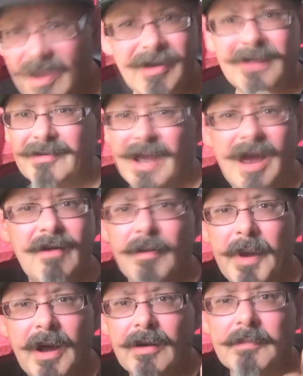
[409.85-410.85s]
I don't care
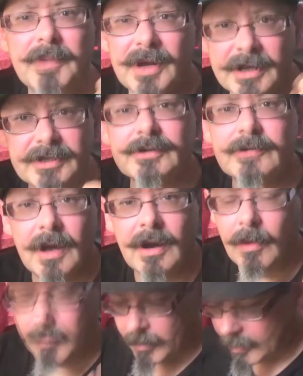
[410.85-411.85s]
about them, but they do
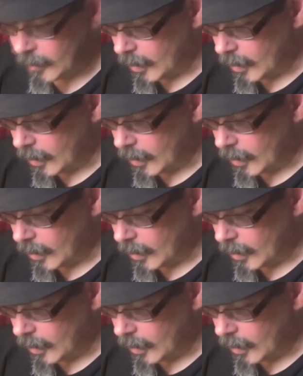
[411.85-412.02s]
help